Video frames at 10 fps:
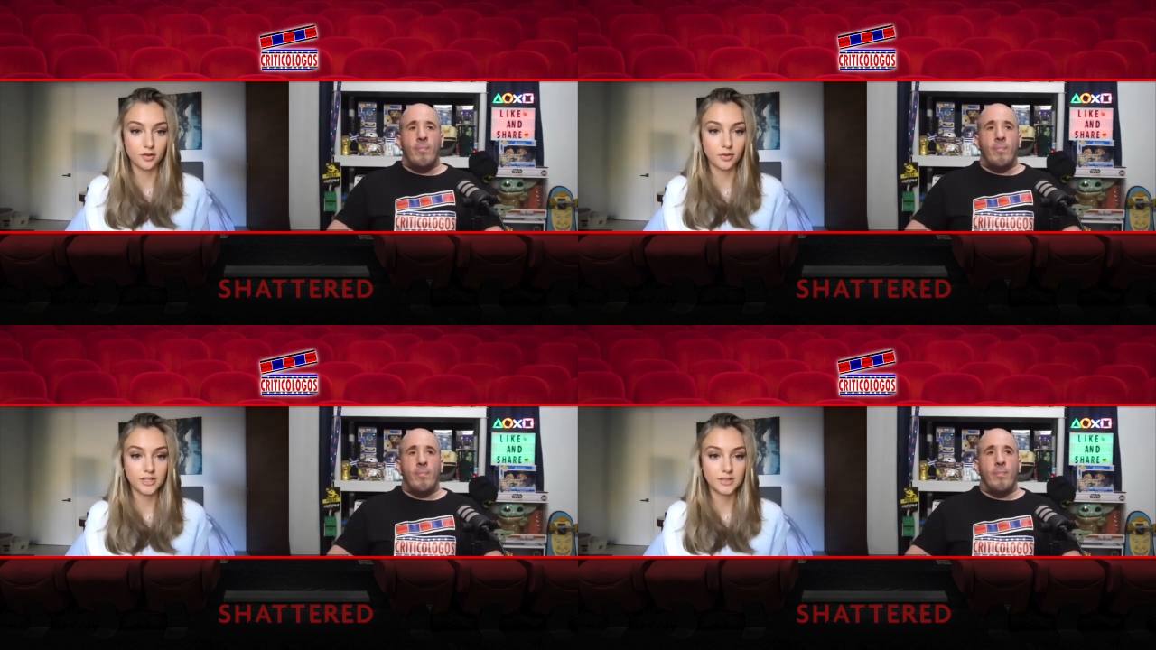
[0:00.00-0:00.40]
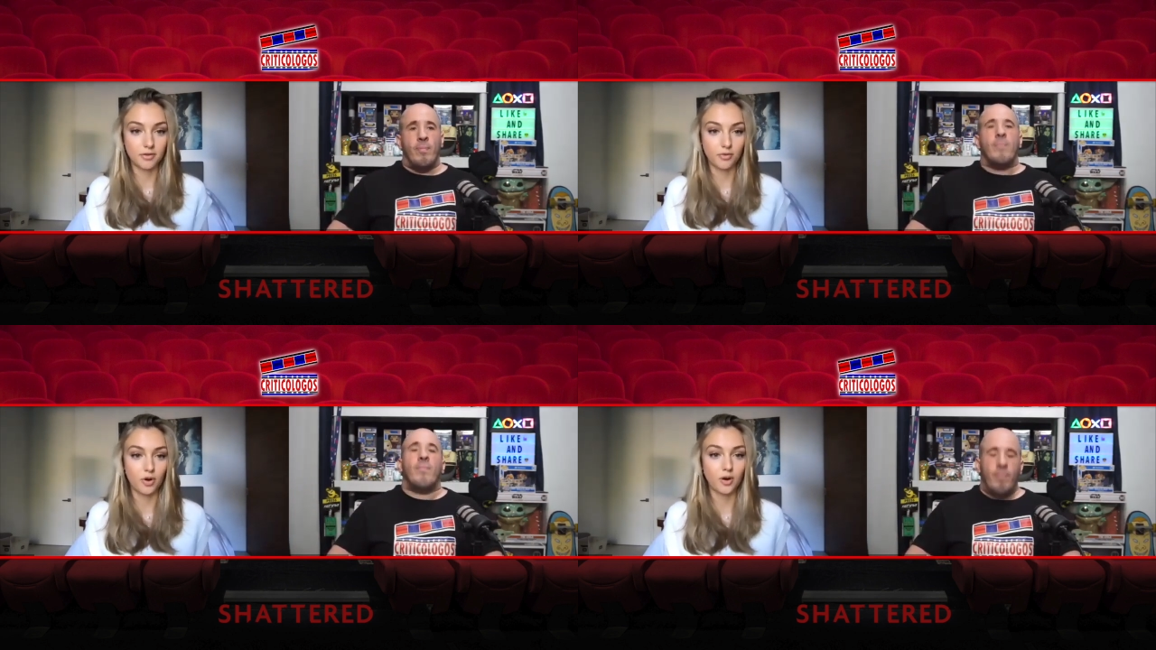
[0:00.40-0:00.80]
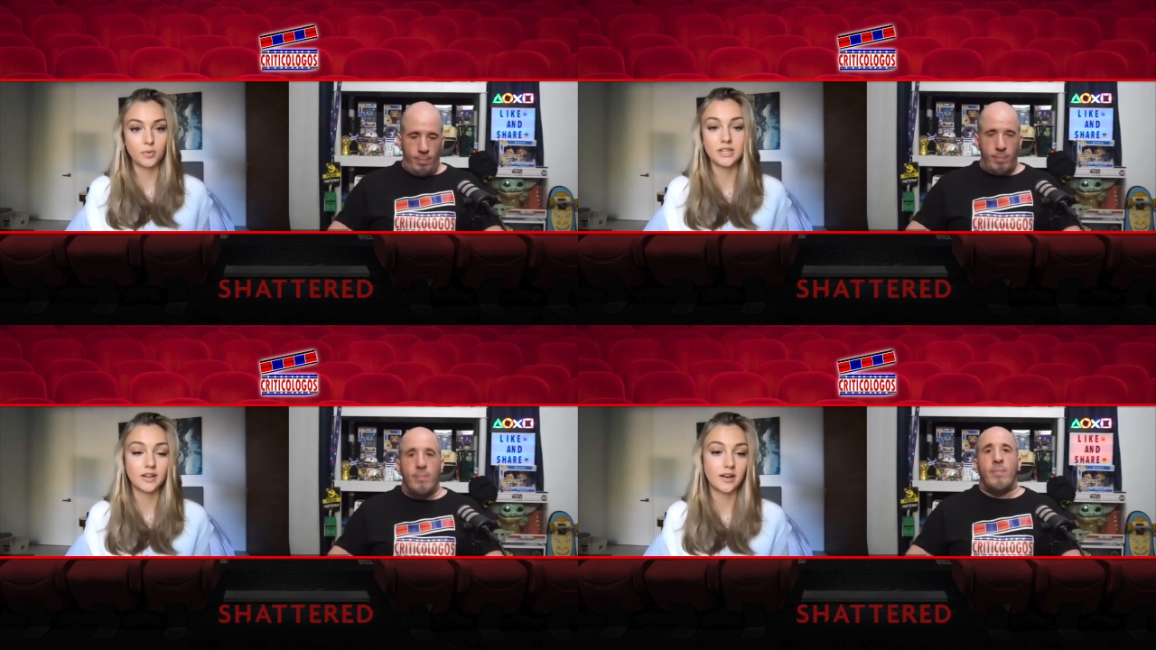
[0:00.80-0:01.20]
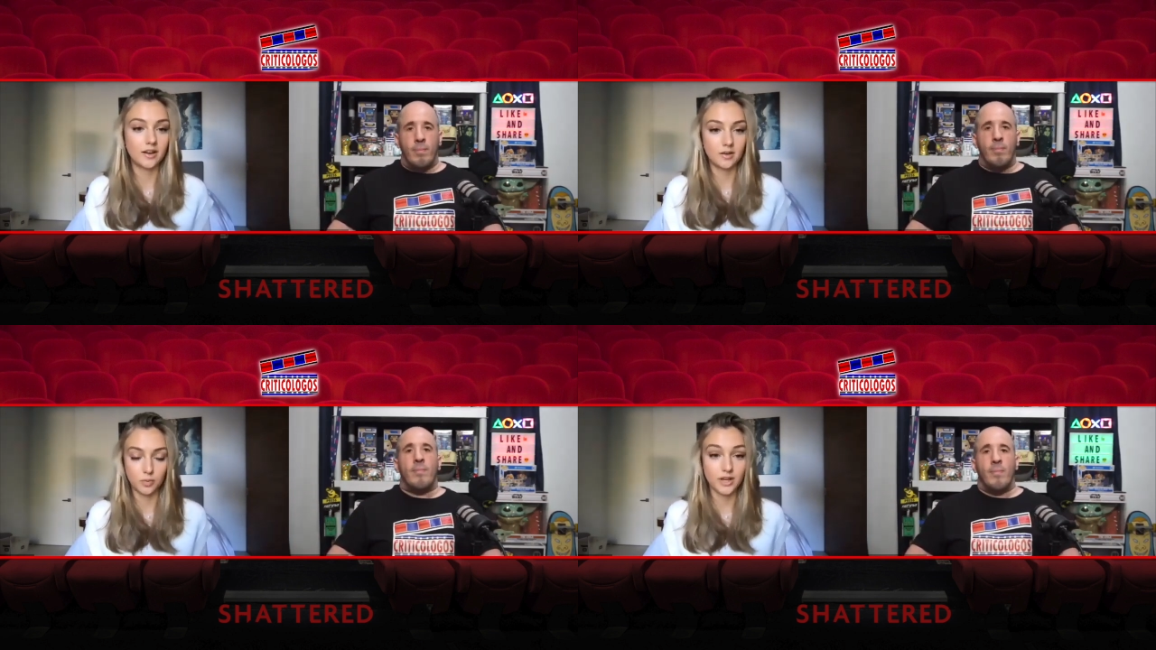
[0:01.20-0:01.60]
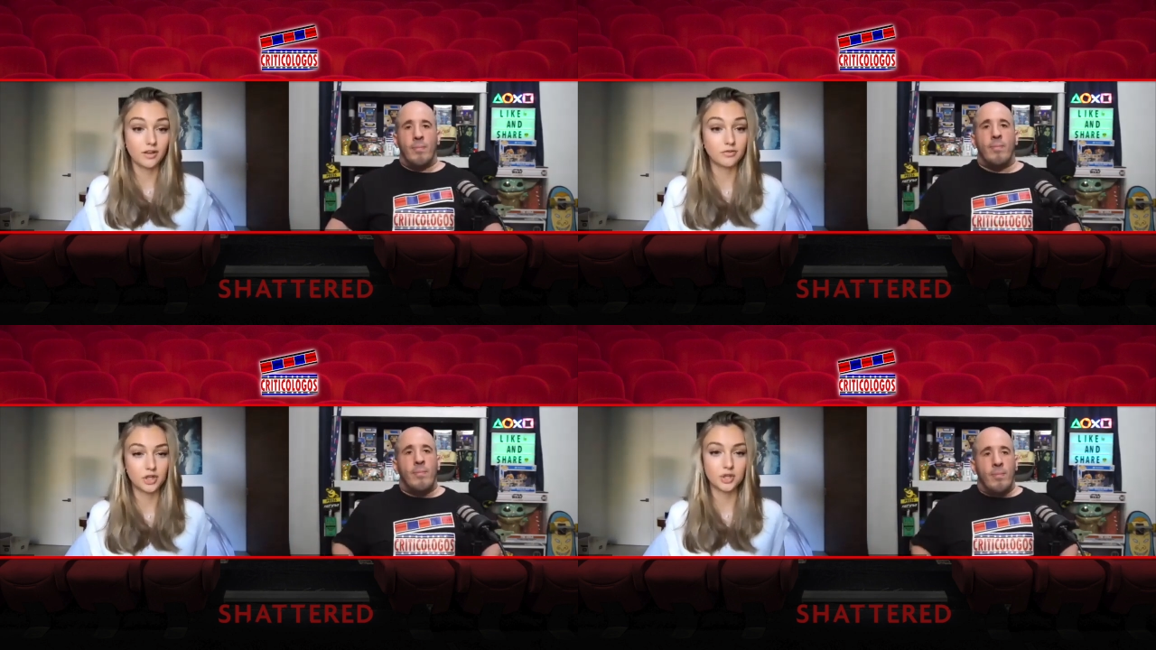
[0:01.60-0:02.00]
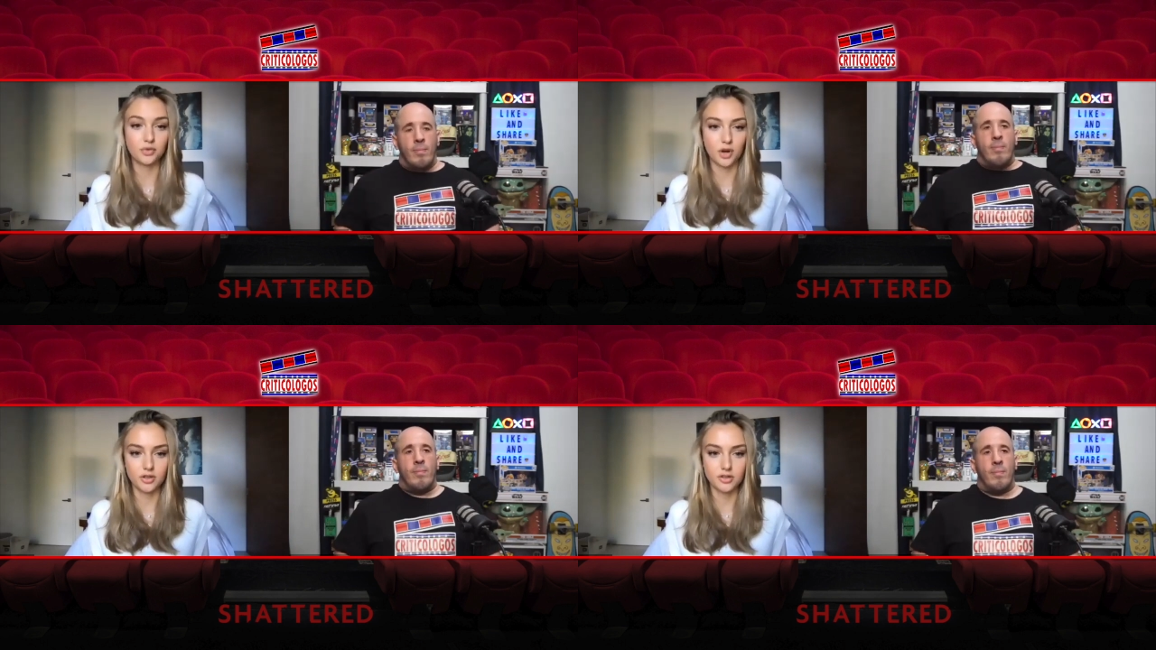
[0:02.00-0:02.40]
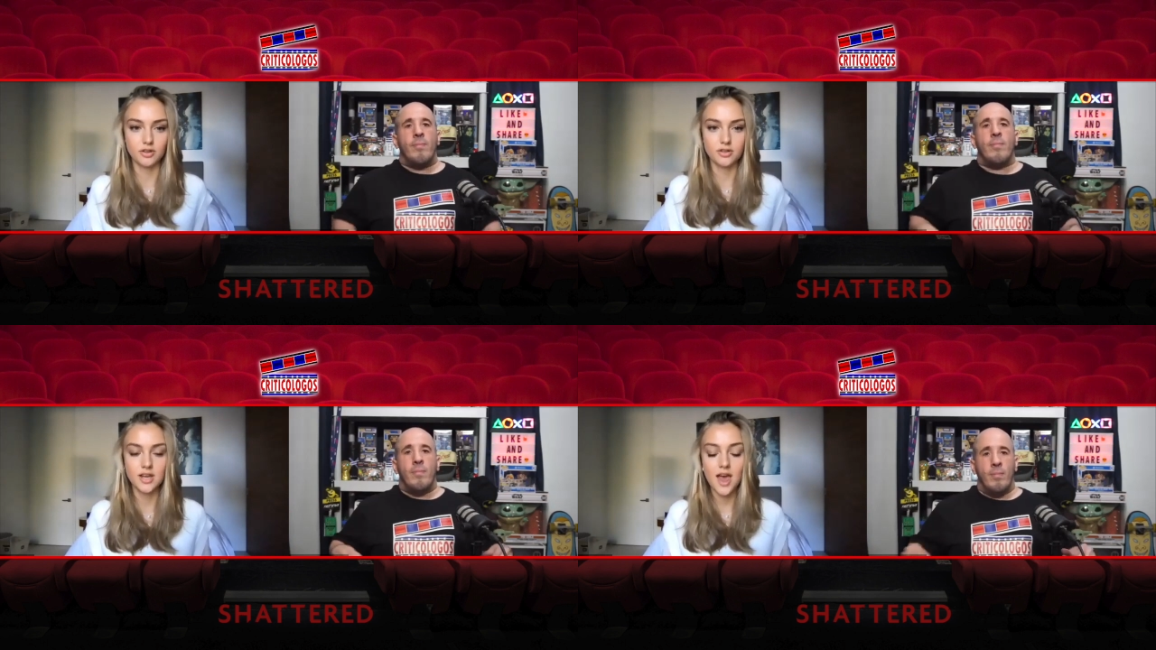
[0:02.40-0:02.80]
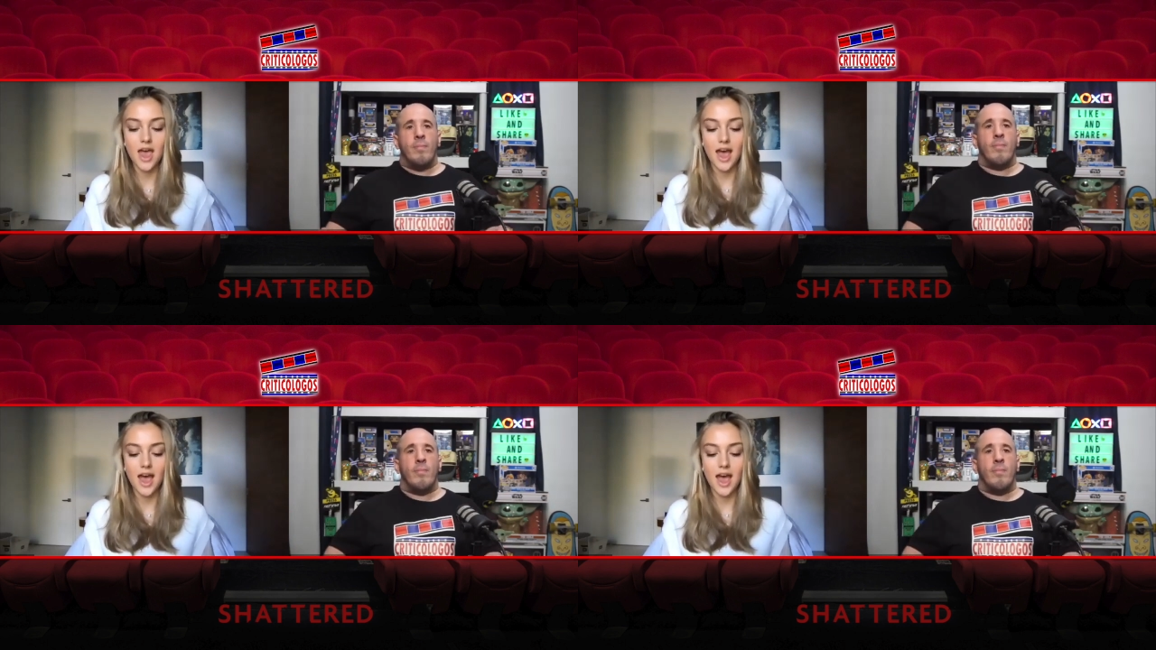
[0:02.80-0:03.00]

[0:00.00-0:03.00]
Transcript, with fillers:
Speaker 1: Luis before we did a week of just rehearsals,